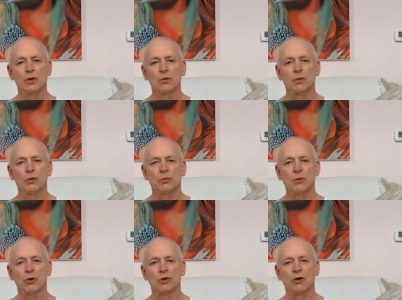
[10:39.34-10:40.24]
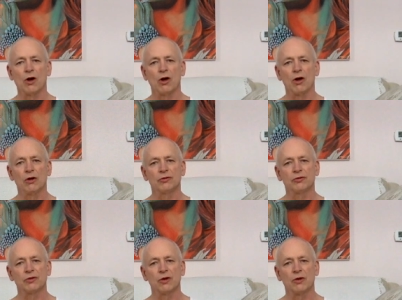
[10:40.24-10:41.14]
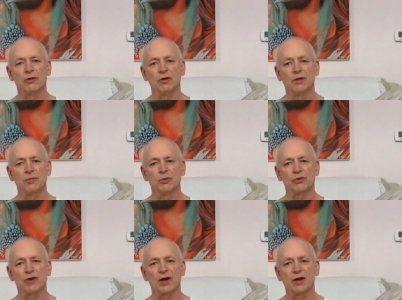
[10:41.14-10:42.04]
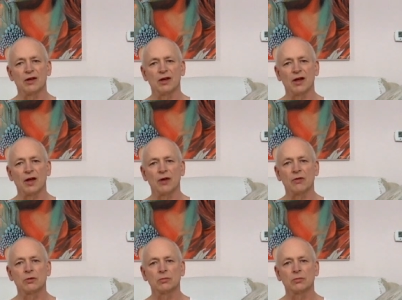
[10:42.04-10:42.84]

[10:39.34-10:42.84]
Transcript: One more long, slow, deep ujjayi inhale.